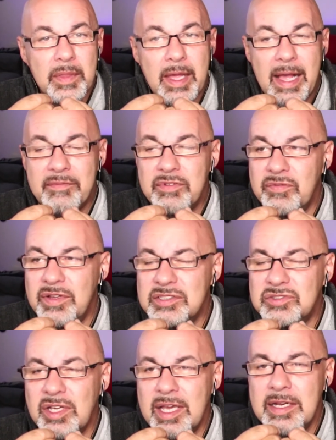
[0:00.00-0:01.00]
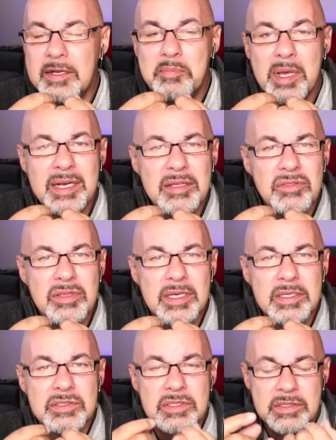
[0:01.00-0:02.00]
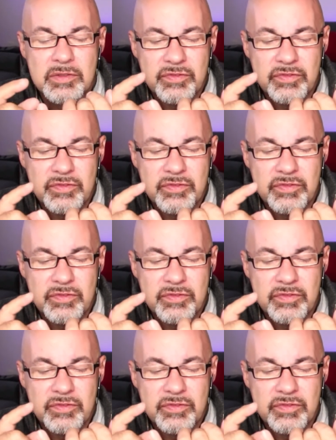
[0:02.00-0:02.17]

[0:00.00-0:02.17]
I've investigated many things in the